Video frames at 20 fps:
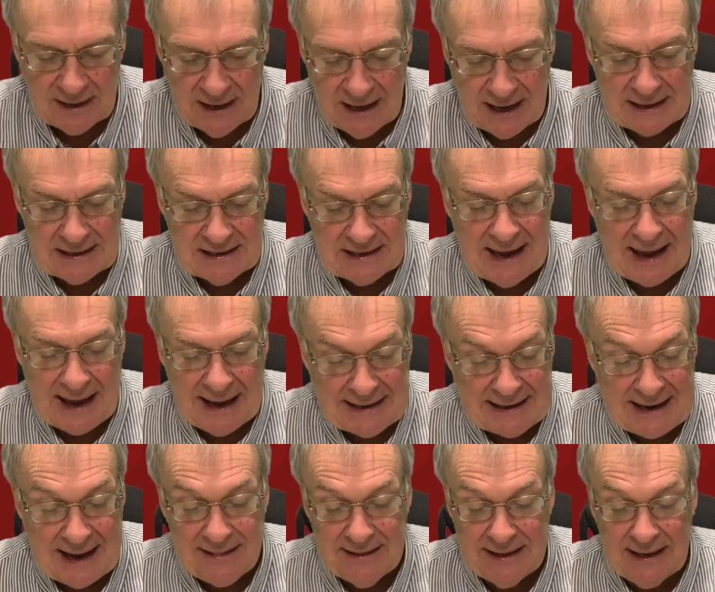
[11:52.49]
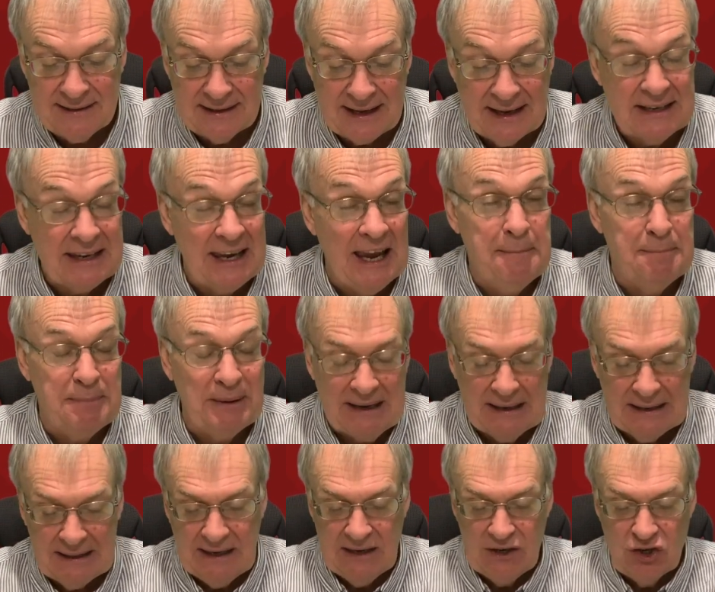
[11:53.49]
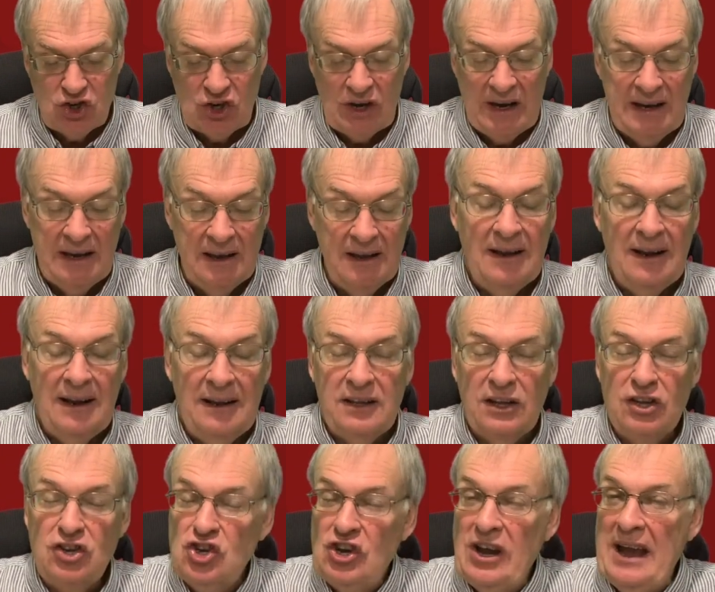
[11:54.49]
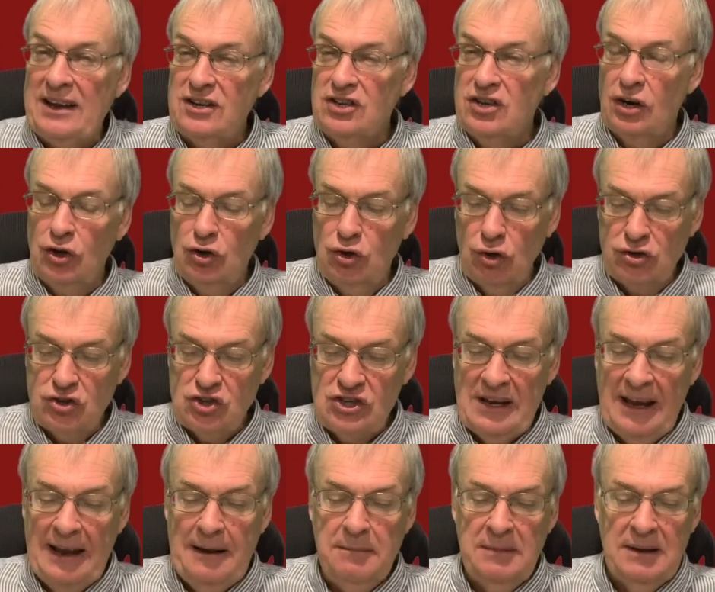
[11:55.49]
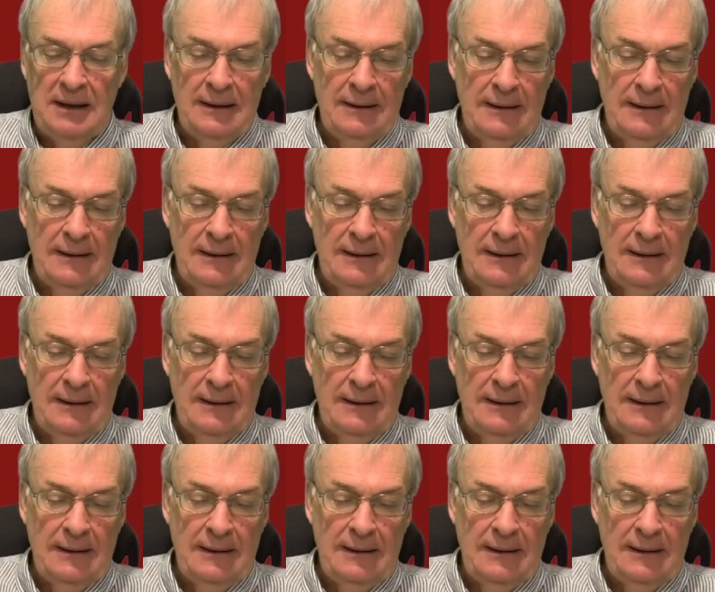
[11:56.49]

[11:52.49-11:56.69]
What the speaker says: And yet again, they did keep a clean sheet. The Czechs are a good team.